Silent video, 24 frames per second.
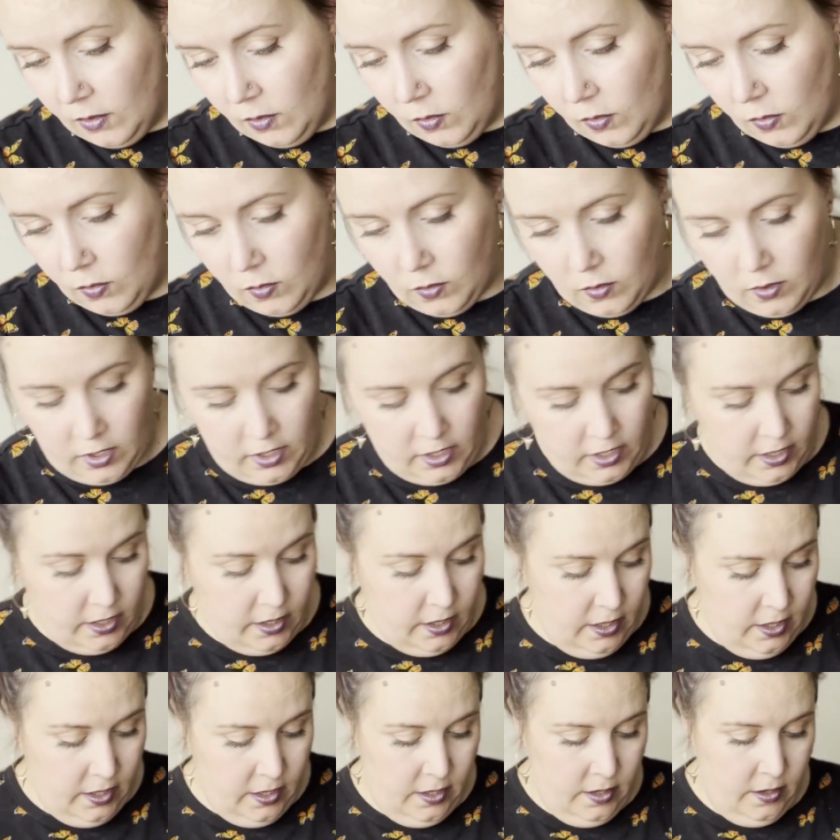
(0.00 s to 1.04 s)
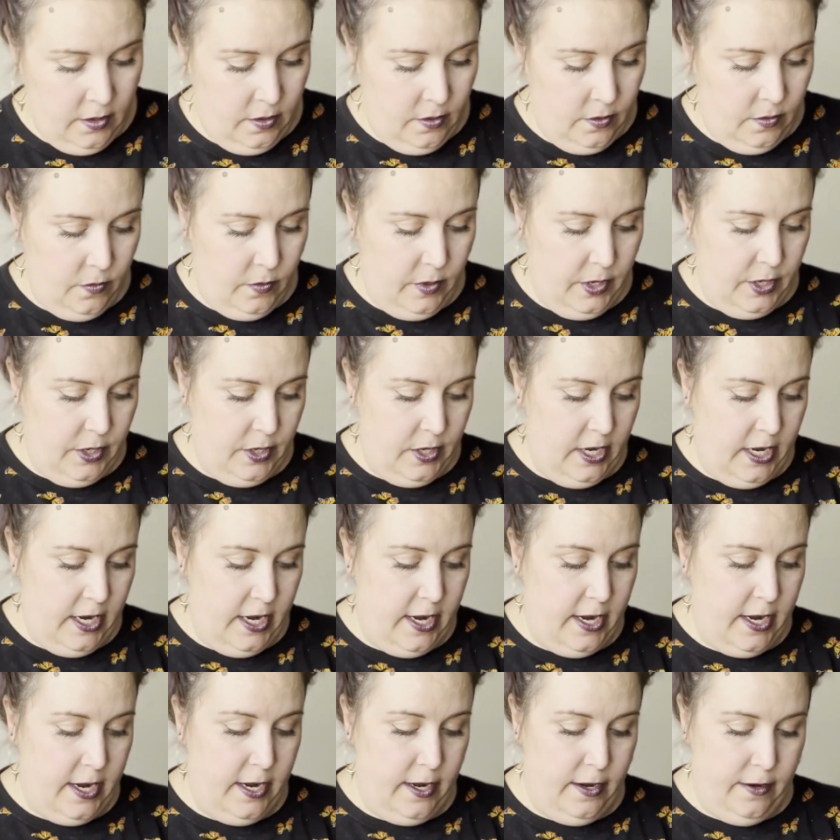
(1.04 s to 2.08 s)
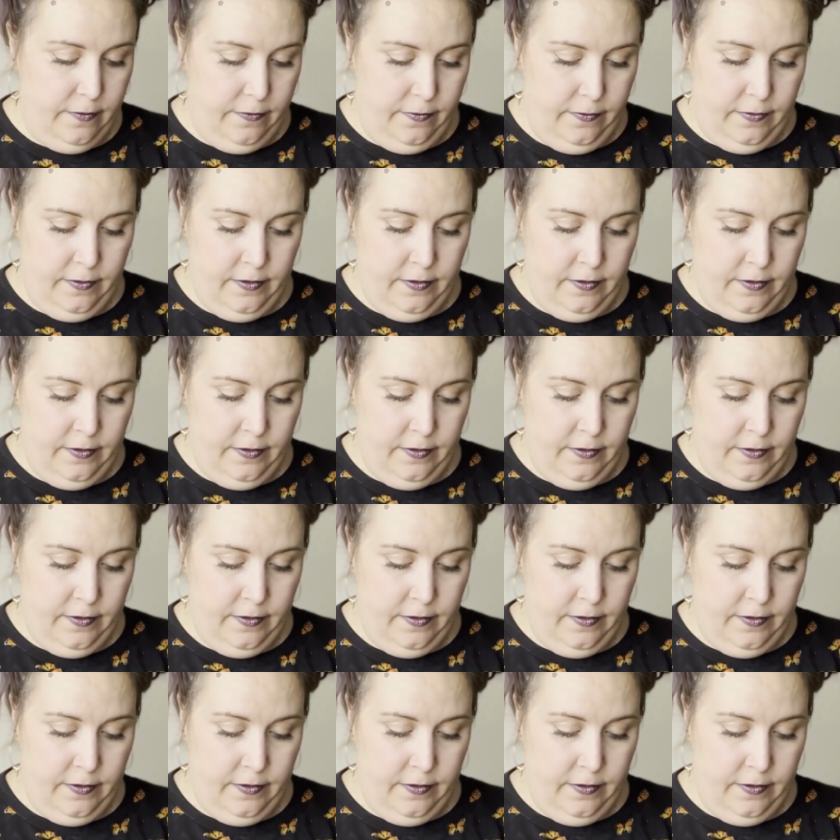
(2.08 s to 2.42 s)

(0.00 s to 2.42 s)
Or we could have